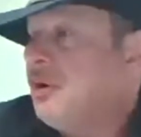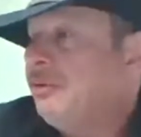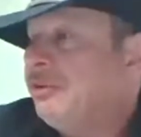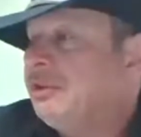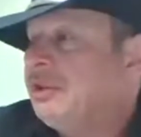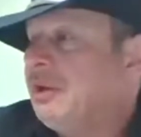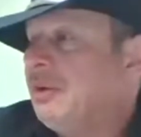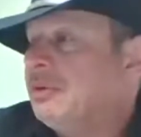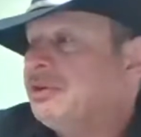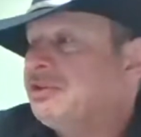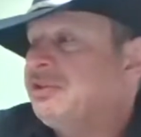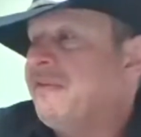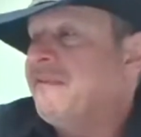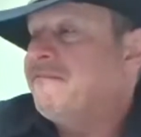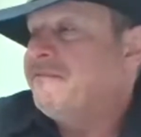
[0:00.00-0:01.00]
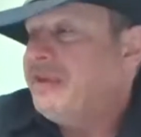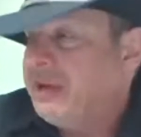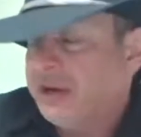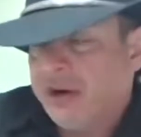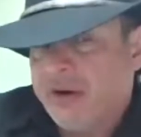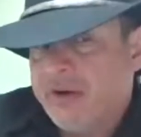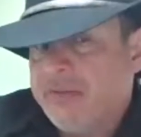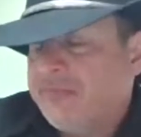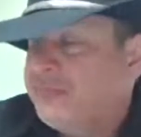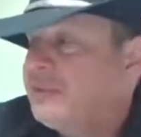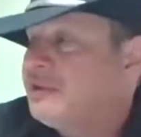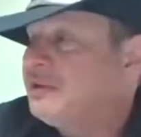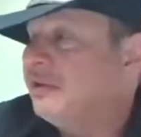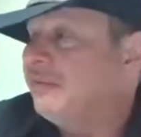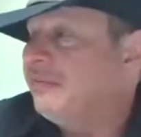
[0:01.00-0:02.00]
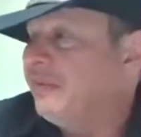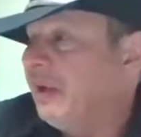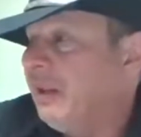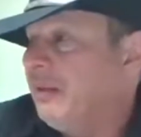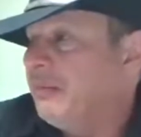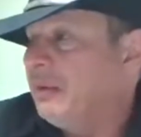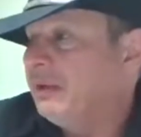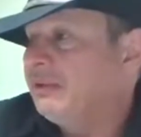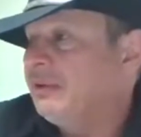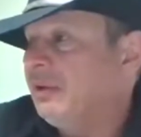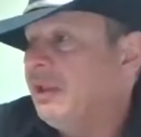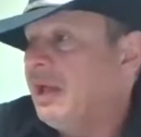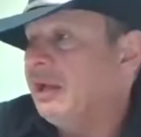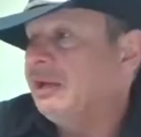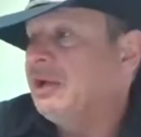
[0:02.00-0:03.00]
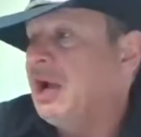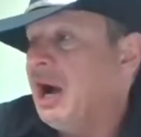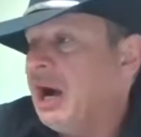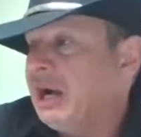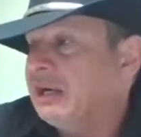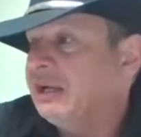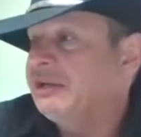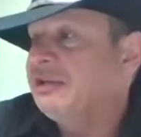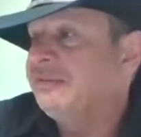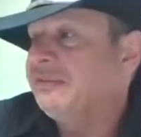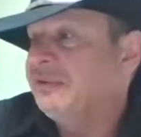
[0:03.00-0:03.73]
that there were severe developmental and cognitive